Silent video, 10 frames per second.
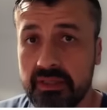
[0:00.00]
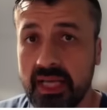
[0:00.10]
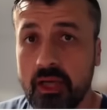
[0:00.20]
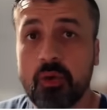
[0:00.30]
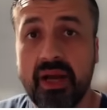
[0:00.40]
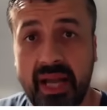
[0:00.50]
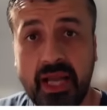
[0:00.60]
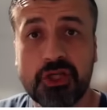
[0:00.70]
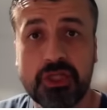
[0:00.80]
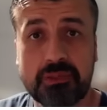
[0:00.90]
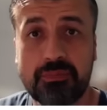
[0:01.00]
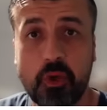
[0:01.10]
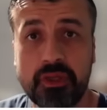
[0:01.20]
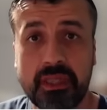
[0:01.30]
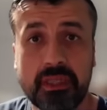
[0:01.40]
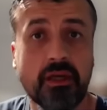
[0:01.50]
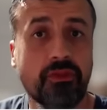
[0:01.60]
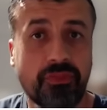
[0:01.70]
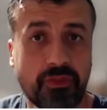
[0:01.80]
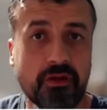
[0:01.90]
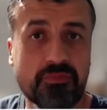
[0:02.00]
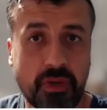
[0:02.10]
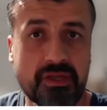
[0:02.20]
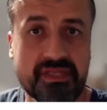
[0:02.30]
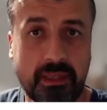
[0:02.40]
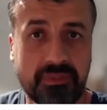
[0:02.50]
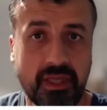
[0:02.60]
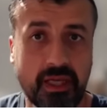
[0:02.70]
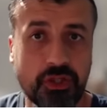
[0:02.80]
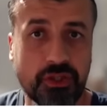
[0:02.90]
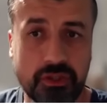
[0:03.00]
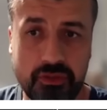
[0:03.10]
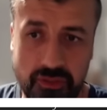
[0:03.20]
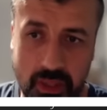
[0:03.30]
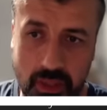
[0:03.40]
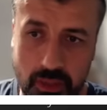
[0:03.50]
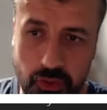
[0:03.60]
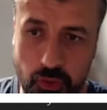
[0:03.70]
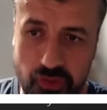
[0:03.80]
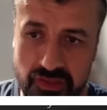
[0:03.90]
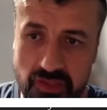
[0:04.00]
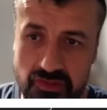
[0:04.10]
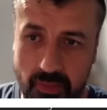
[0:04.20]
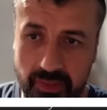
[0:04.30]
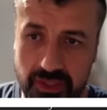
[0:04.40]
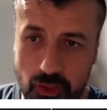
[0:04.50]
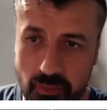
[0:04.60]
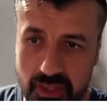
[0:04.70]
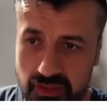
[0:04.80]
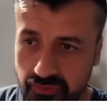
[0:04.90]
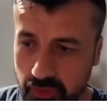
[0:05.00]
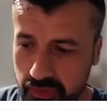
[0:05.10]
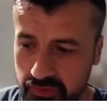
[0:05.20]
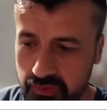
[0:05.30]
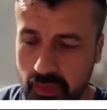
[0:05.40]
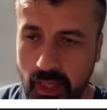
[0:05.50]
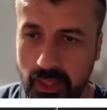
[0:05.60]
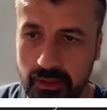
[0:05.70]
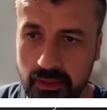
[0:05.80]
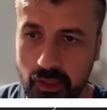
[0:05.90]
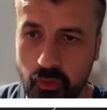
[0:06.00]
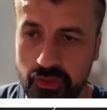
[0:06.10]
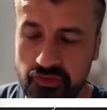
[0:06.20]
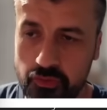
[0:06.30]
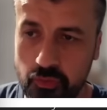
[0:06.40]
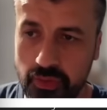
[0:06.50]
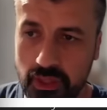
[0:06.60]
are now actually blocking third-party applications. You can see this directly on my device. I can click on install